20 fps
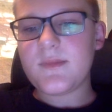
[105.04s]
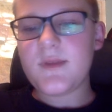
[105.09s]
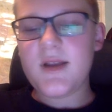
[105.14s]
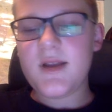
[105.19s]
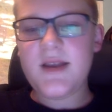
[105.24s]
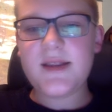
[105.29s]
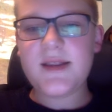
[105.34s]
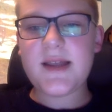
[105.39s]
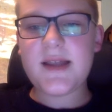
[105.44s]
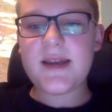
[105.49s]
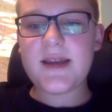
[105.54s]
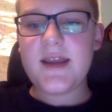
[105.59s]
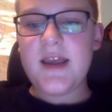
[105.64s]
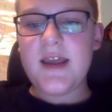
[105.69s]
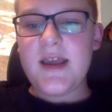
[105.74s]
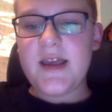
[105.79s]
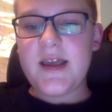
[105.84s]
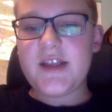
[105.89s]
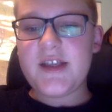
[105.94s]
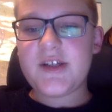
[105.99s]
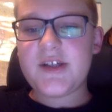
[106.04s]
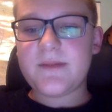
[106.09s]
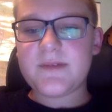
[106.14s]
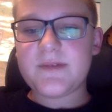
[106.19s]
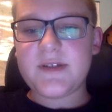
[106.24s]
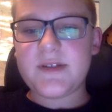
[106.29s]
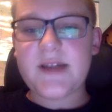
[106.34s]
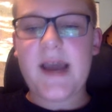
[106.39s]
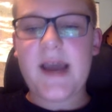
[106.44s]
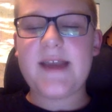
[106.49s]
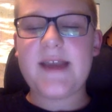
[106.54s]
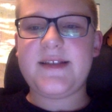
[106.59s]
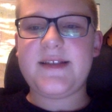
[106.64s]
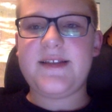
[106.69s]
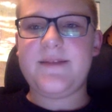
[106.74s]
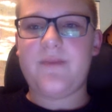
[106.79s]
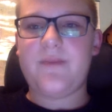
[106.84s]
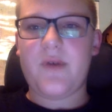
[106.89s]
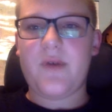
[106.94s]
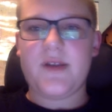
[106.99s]
that it jumped
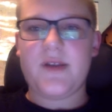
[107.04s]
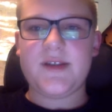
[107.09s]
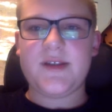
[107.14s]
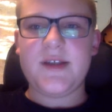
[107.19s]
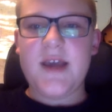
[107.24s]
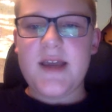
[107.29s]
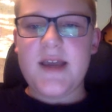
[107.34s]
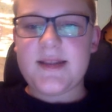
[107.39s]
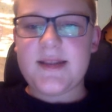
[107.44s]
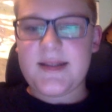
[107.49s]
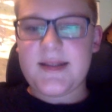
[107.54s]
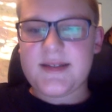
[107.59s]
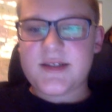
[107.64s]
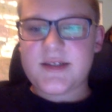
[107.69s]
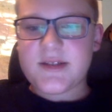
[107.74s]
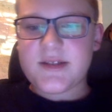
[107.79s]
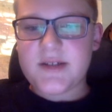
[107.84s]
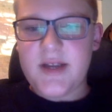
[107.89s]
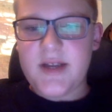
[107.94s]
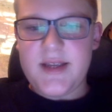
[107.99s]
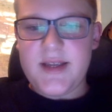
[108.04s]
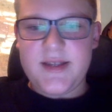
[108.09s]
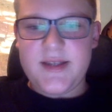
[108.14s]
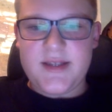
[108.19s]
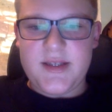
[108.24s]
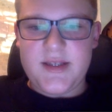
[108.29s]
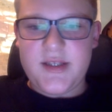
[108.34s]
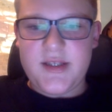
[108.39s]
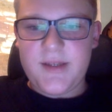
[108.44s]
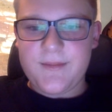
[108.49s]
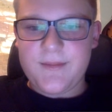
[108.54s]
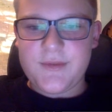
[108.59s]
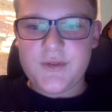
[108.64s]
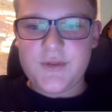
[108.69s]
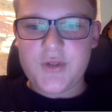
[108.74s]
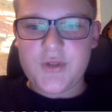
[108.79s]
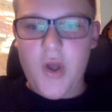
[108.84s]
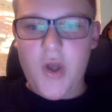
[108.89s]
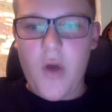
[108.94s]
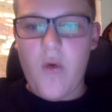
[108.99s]
19 points. That's crazy. It jumped
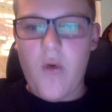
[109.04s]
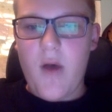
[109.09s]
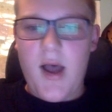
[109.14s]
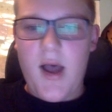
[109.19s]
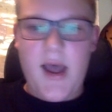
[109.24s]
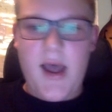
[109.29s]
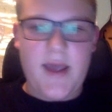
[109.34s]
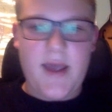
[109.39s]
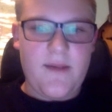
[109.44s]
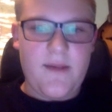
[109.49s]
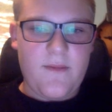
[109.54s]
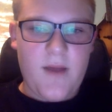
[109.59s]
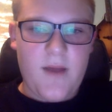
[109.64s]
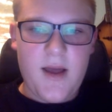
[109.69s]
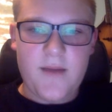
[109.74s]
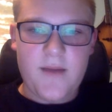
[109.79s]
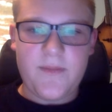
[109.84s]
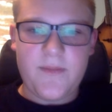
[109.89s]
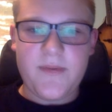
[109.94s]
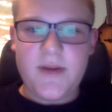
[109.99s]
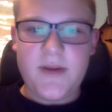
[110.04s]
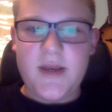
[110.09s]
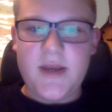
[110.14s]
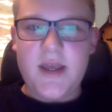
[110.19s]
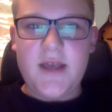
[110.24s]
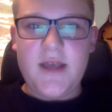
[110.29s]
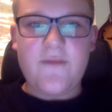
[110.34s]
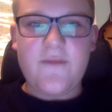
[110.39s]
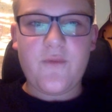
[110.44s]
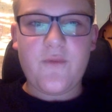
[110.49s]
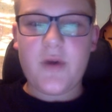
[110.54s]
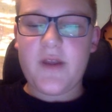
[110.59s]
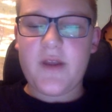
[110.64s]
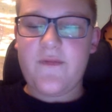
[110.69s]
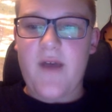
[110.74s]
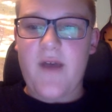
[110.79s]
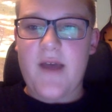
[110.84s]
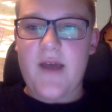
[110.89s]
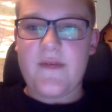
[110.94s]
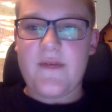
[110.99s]
so high, up
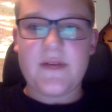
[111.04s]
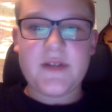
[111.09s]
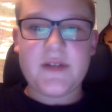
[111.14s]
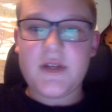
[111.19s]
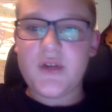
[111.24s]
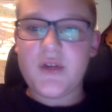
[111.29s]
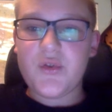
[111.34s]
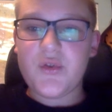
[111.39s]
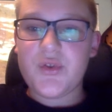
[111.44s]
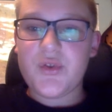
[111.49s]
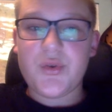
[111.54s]
45. I didn't know that it